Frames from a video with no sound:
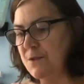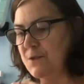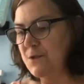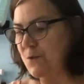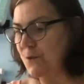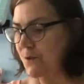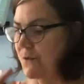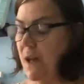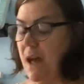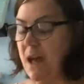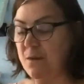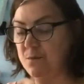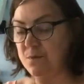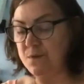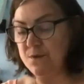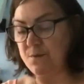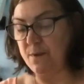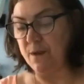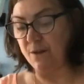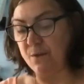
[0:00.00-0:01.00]
so that
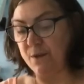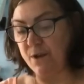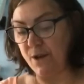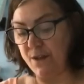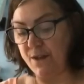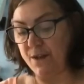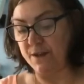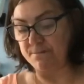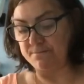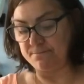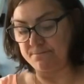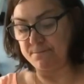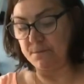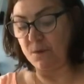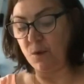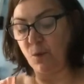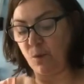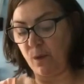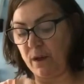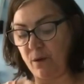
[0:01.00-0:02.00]
was well worth
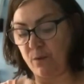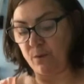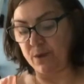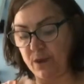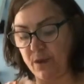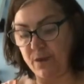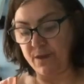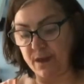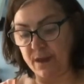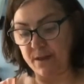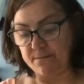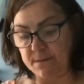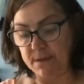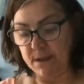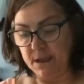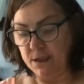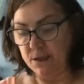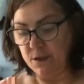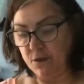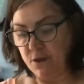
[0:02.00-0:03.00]
it. Well worth it.
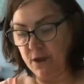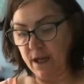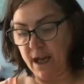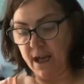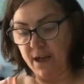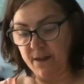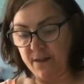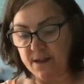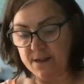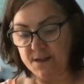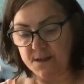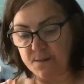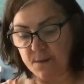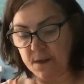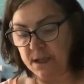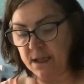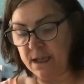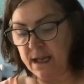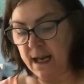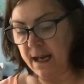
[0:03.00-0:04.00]
Okay, this
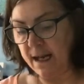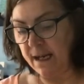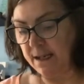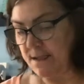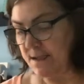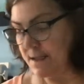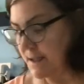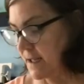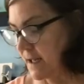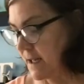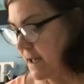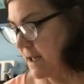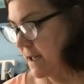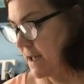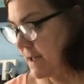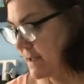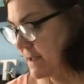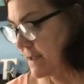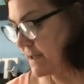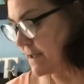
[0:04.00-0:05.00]
one next
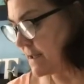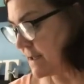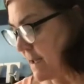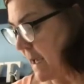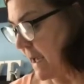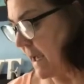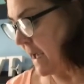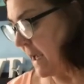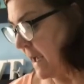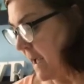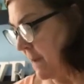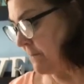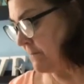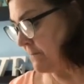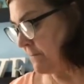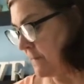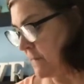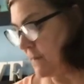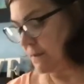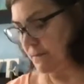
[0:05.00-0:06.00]
is
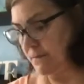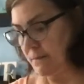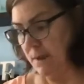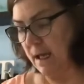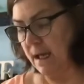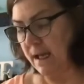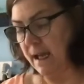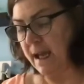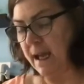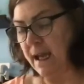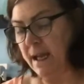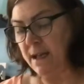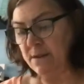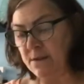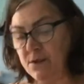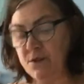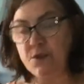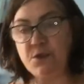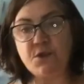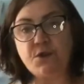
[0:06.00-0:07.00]

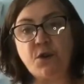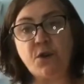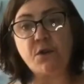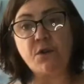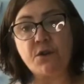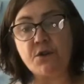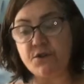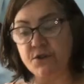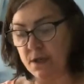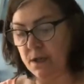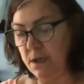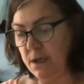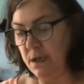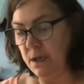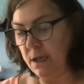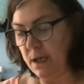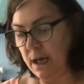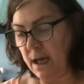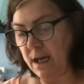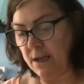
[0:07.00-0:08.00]
again $2
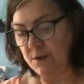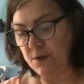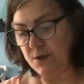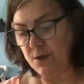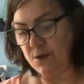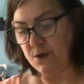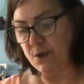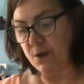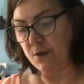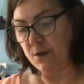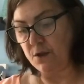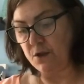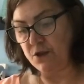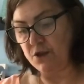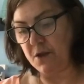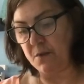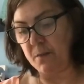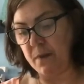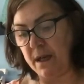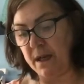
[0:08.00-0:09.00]
and $2
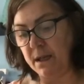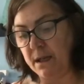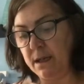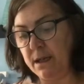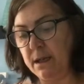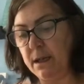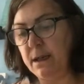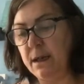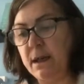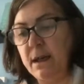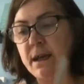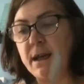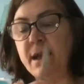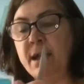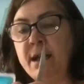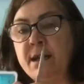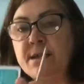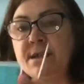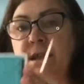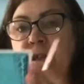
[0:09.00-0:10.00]
shipping,
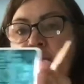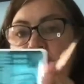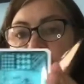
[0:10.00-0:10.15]
and it's